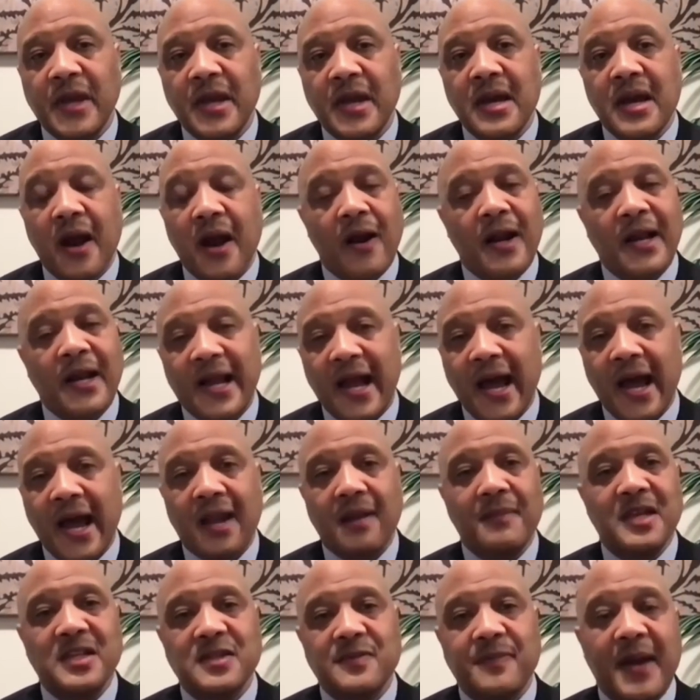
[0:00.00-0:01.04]
our
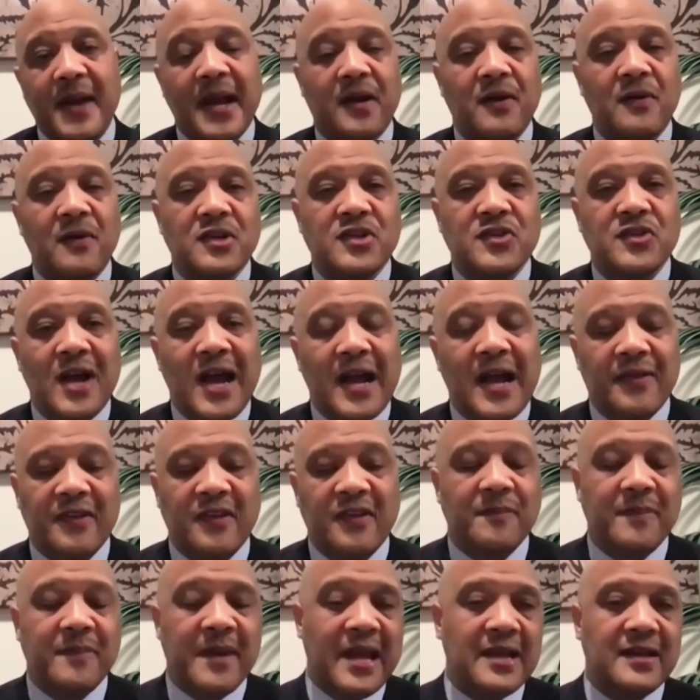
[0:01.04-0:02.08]
economy is back on track.
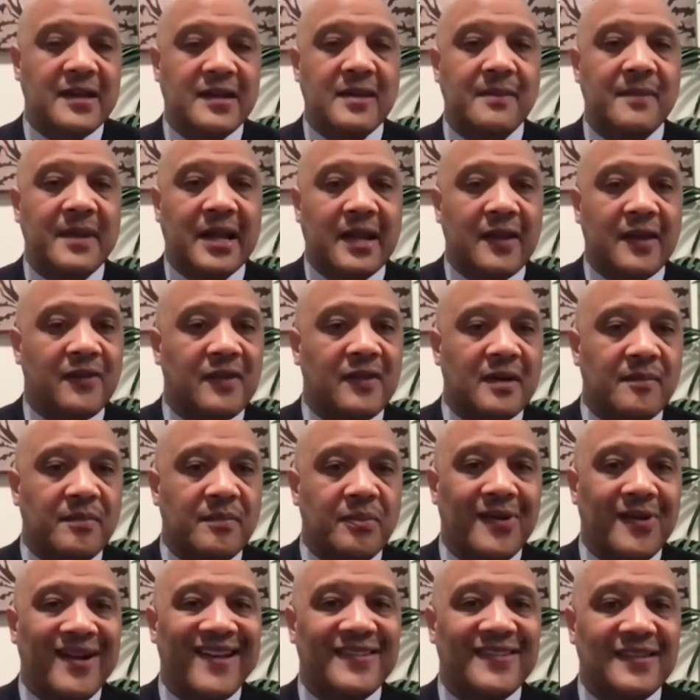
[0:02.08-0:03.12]
This pandemic is
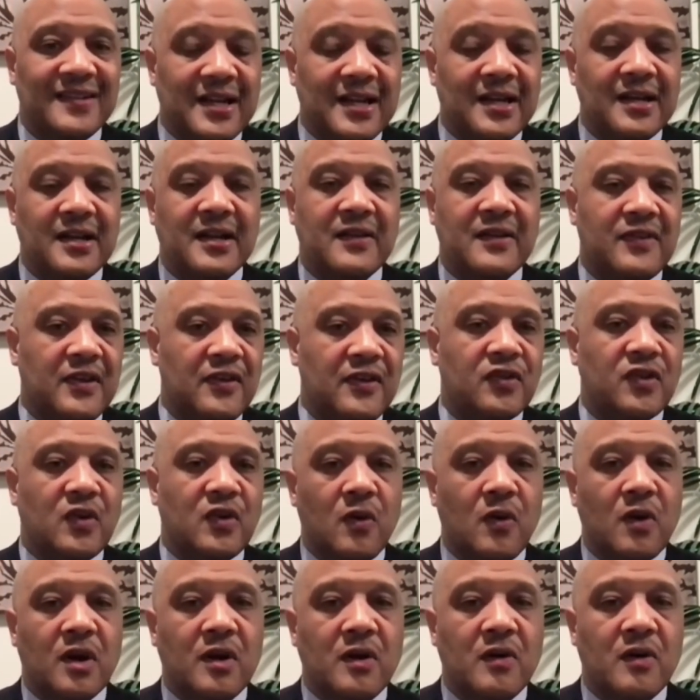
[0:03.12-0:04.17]
unprecedented, it's
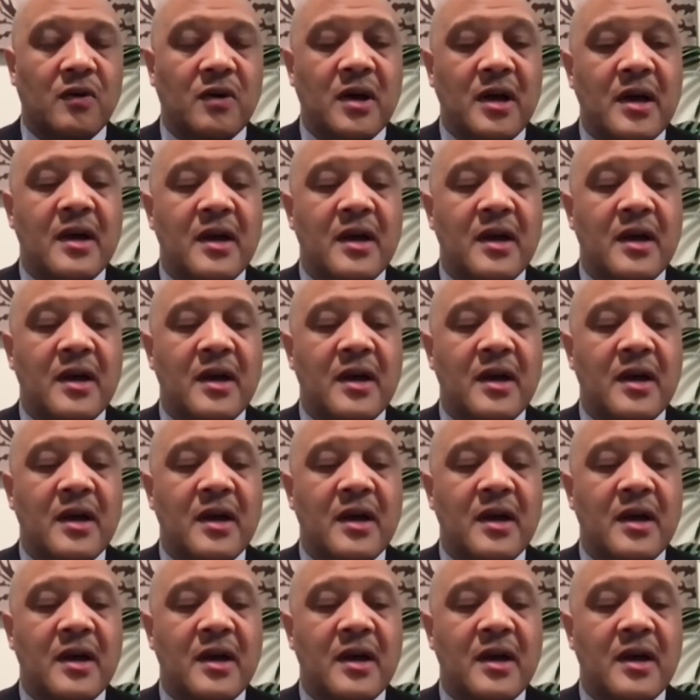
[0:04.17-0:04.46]
historical.